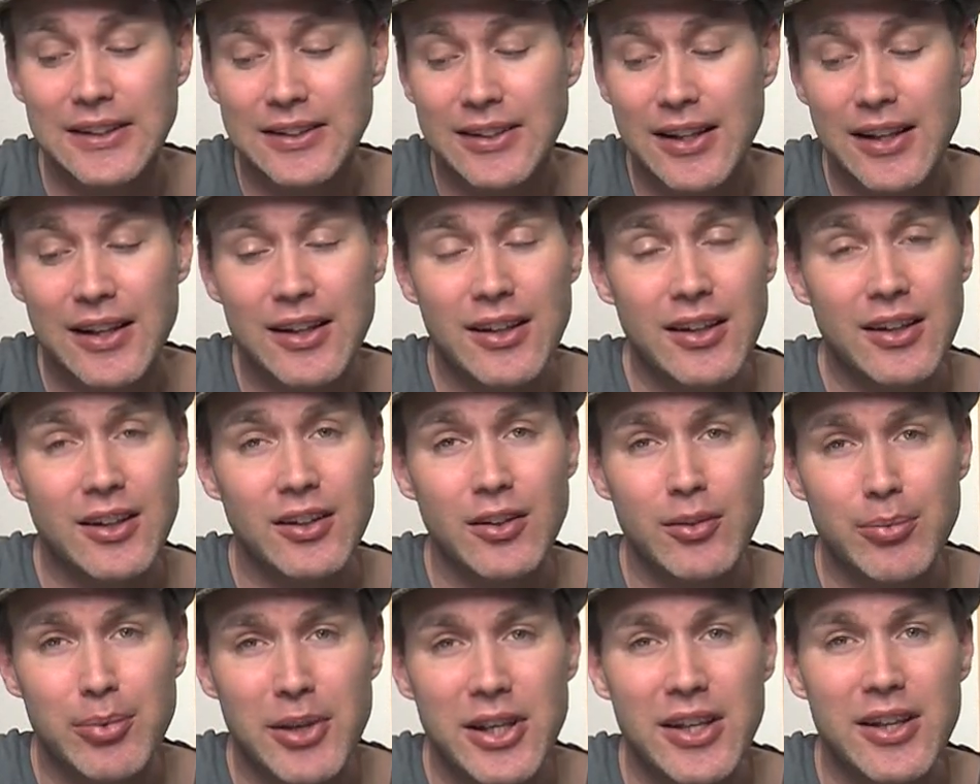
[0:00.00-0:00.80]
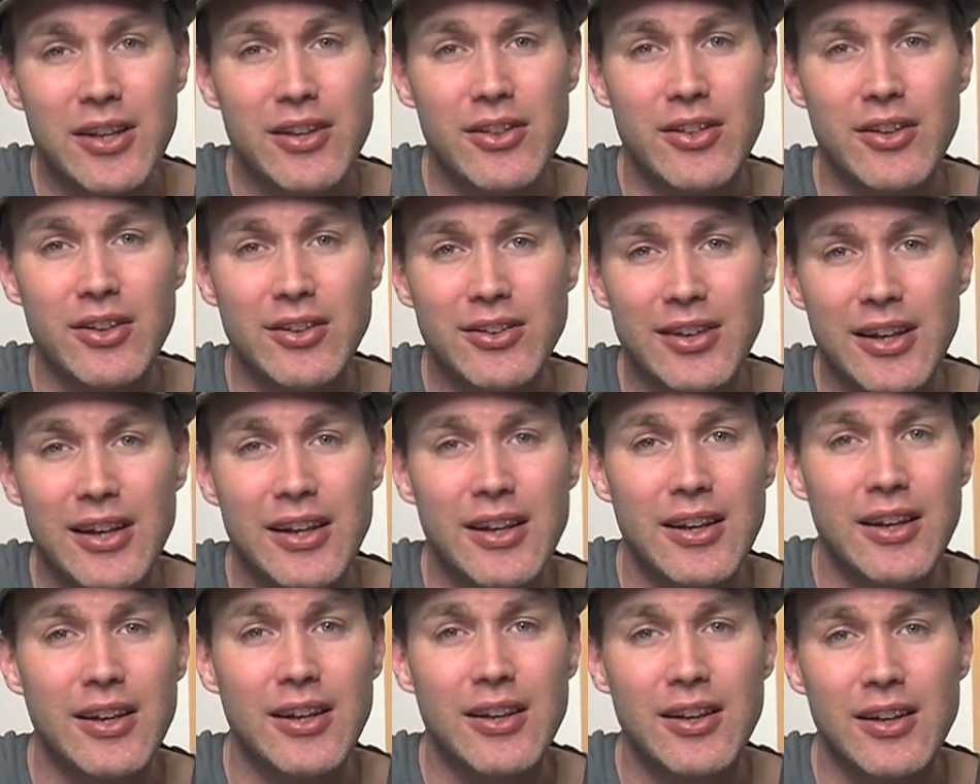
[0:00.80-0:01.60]
Now be the
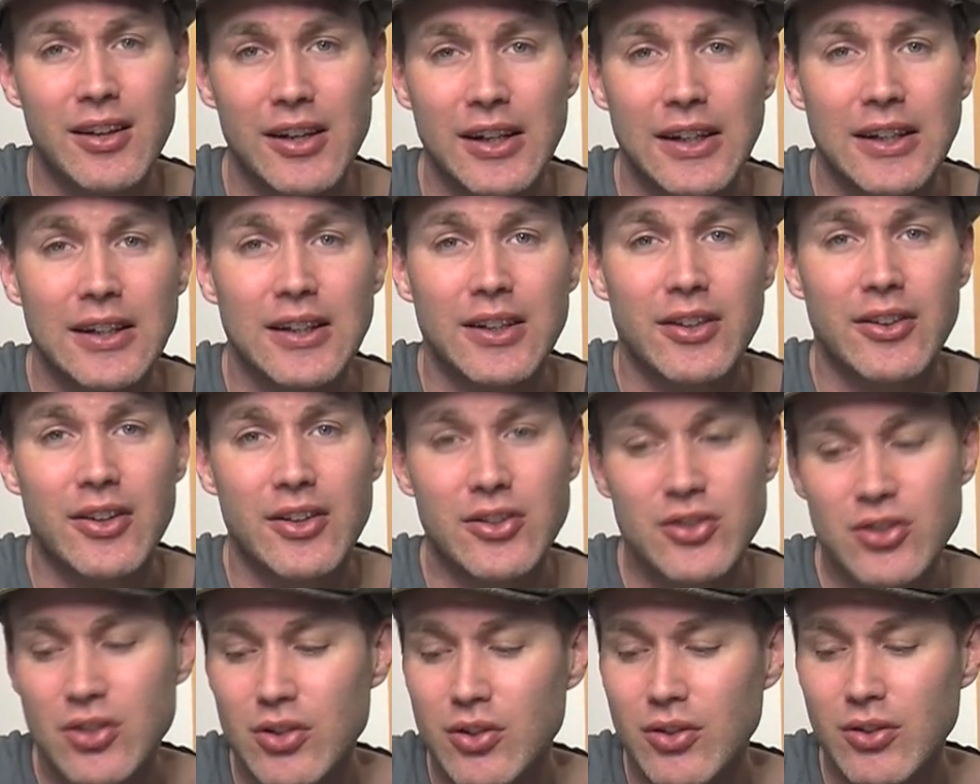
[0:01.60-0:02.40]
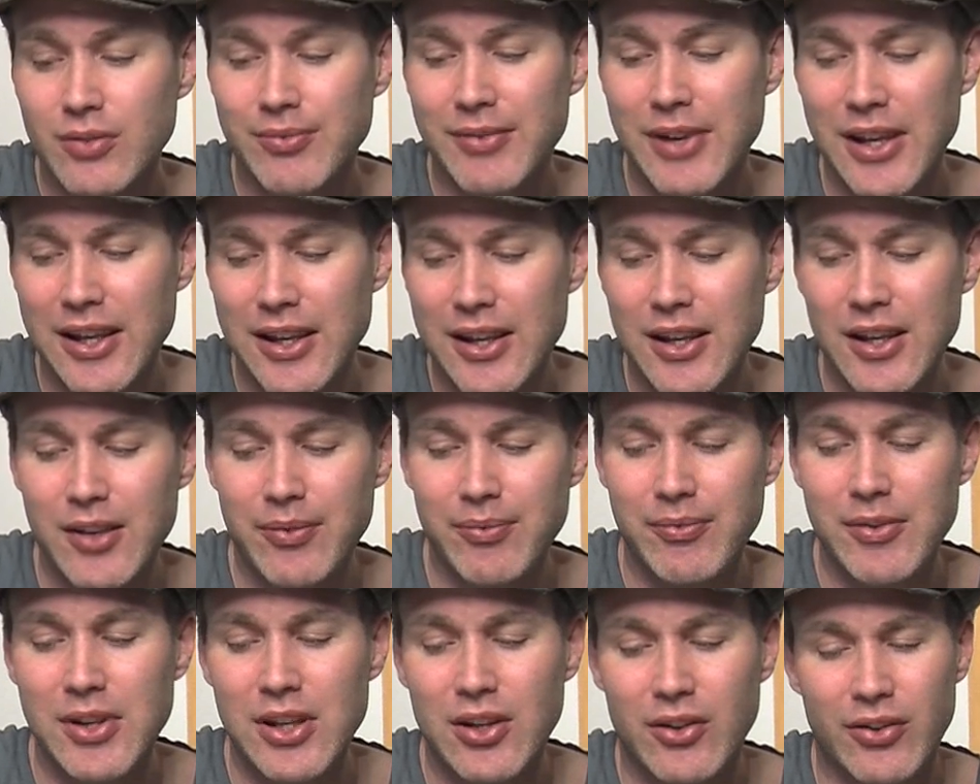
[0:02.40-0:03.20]
day that you
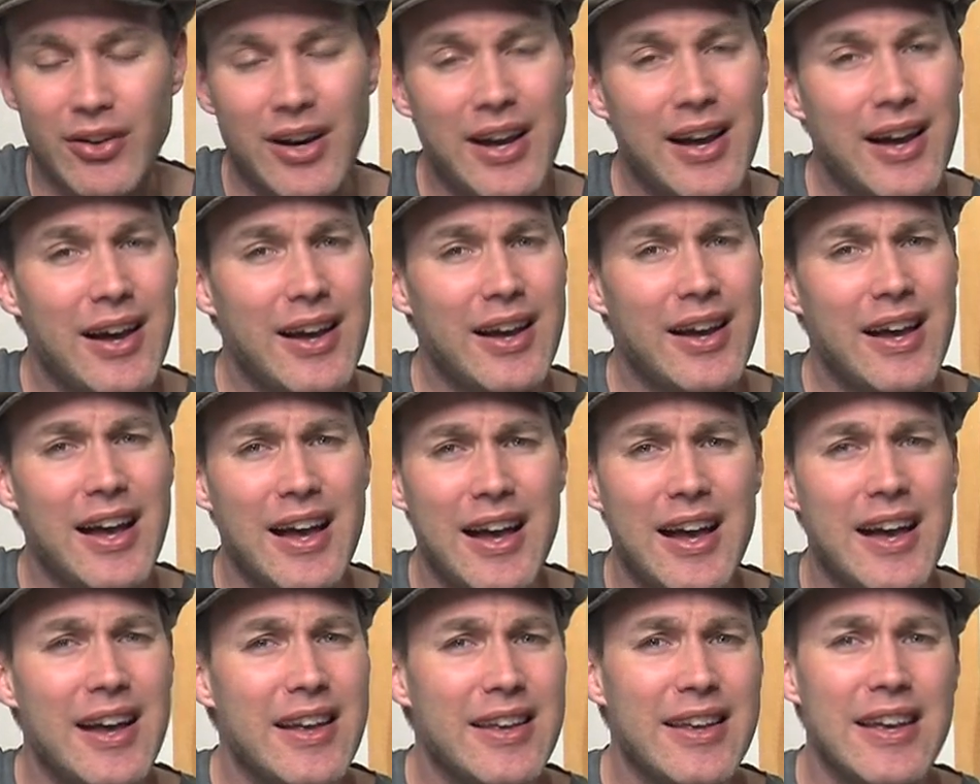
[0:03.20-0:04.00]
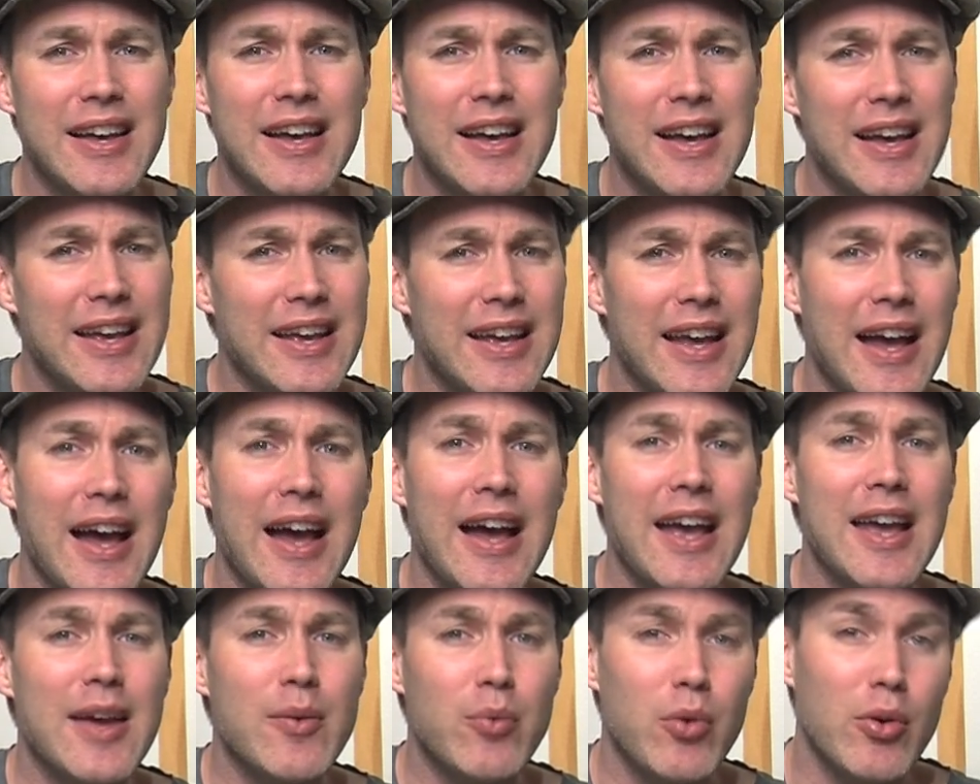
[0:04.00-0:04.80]
made me cry, yeah,
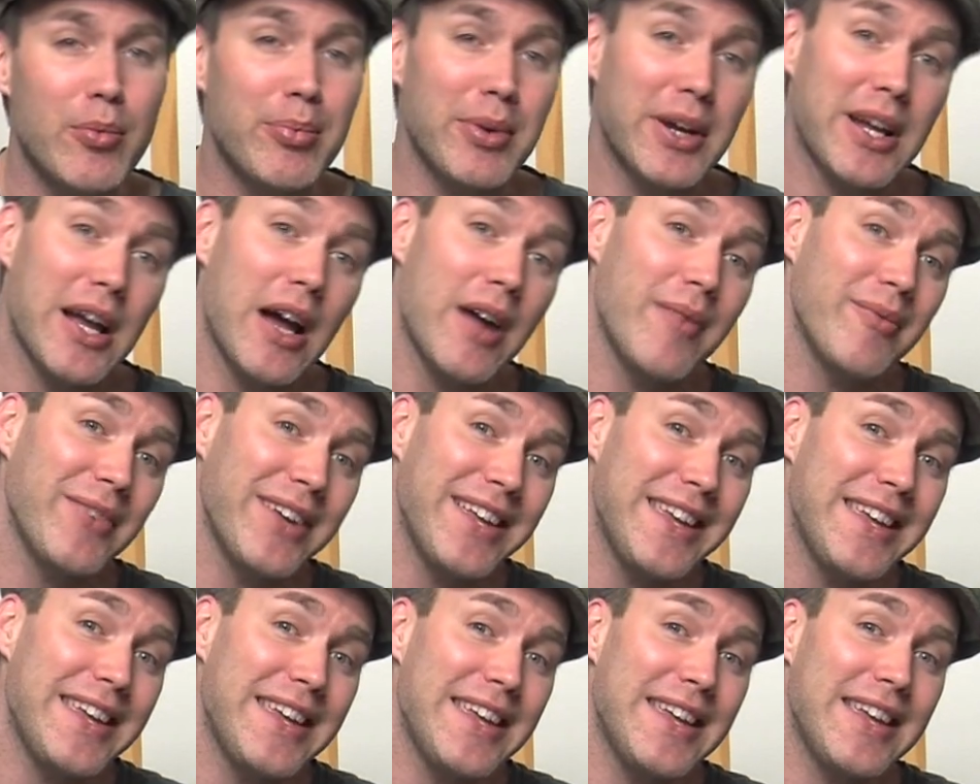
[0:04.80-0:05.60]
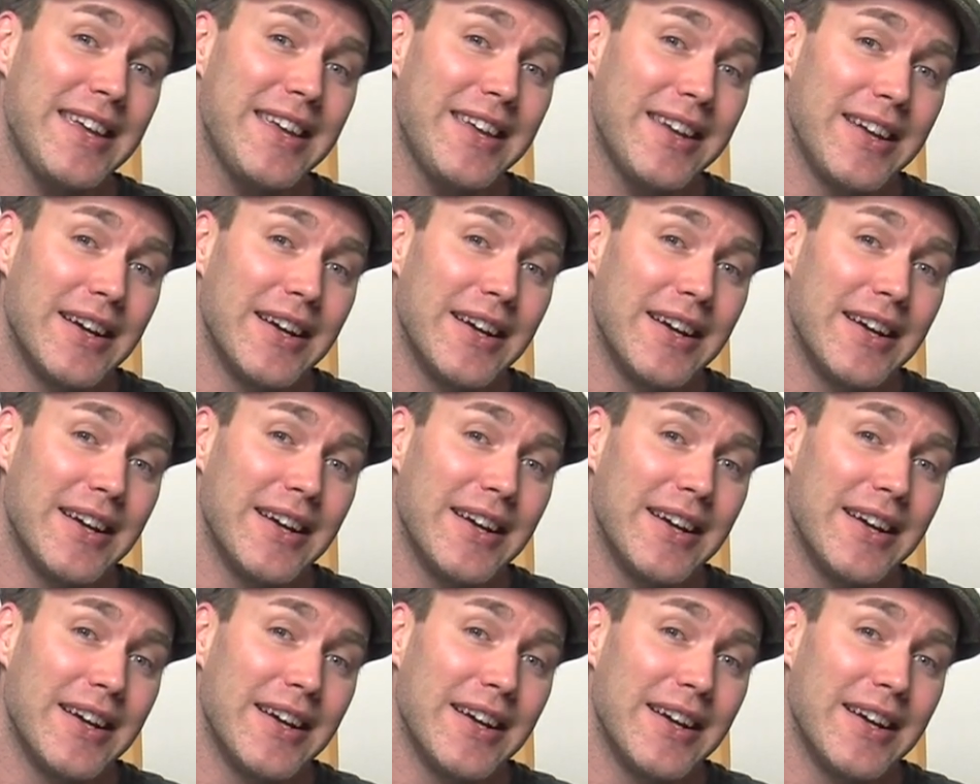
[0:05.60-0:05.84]
A will become E.